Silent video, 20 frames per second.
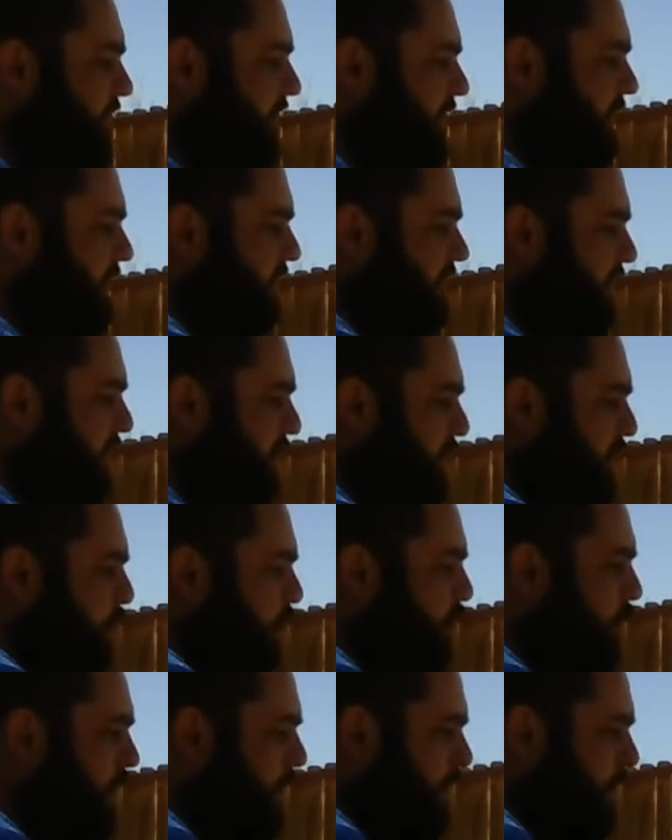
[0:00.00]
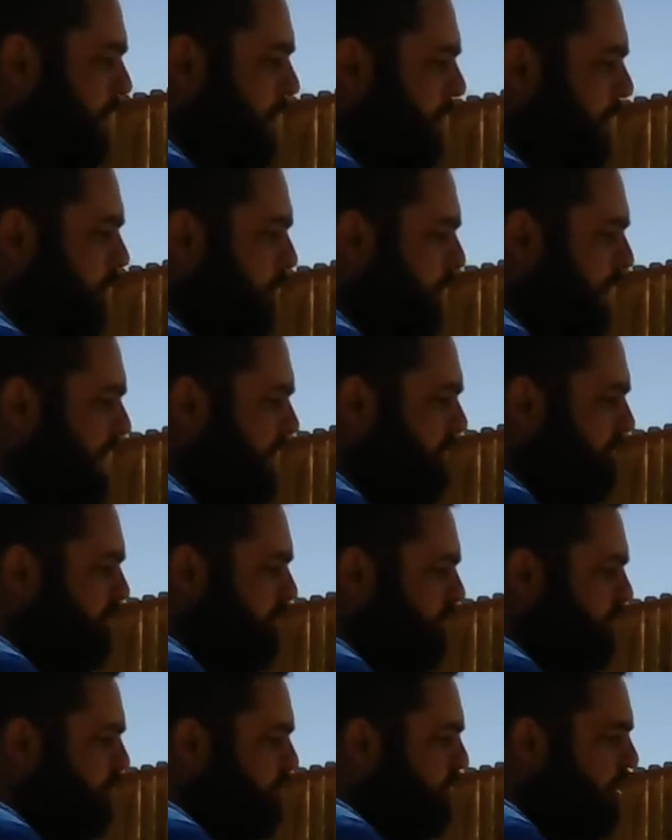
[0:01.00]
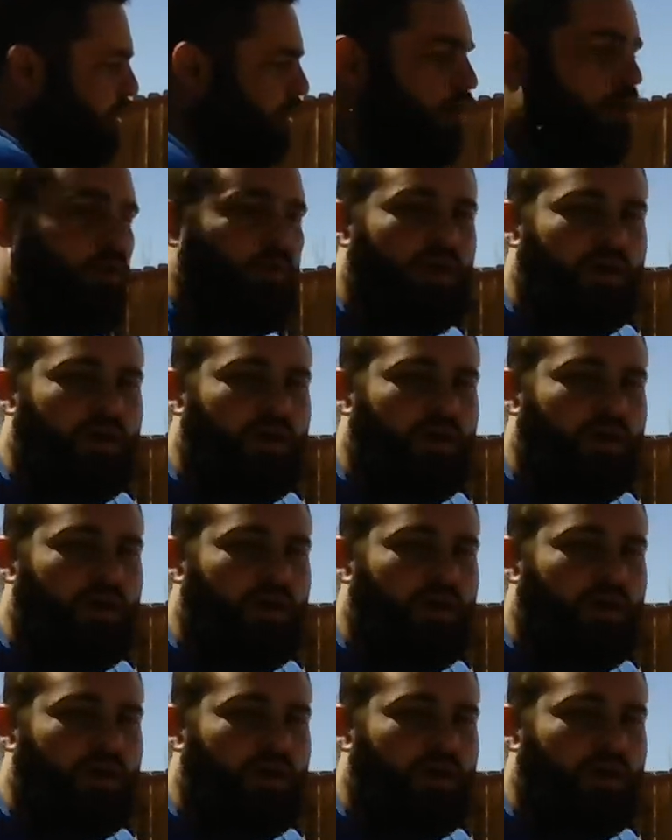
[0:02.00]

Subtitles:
is there water or H2O